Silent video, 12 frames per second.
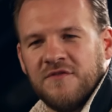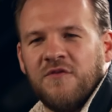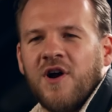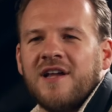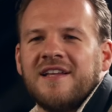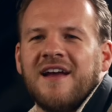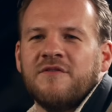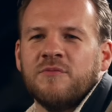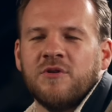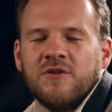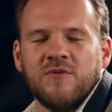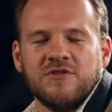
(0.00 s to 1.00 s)
the fight that
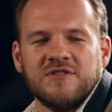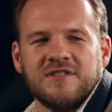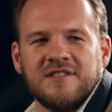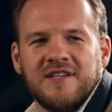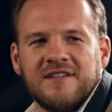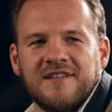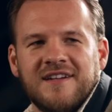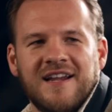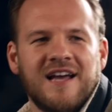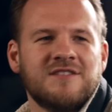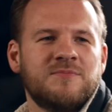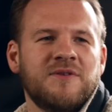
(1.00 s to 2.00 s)
everybody wants to see. It
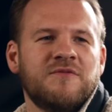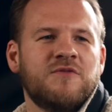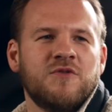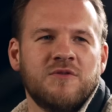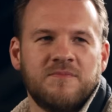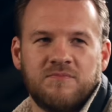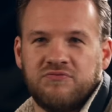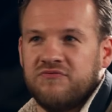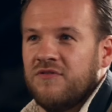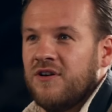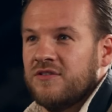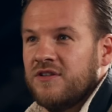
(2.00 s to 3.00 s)
has been for,
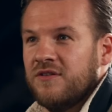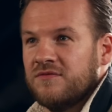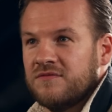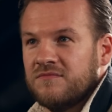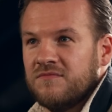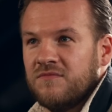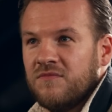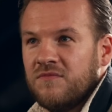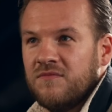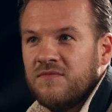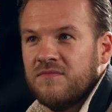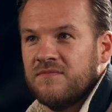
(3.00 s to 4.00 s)
I don't know,
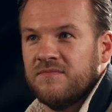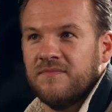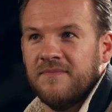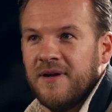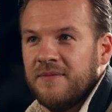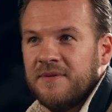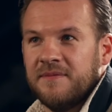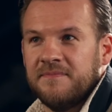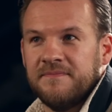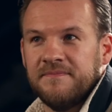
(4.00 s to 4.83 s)
maybe...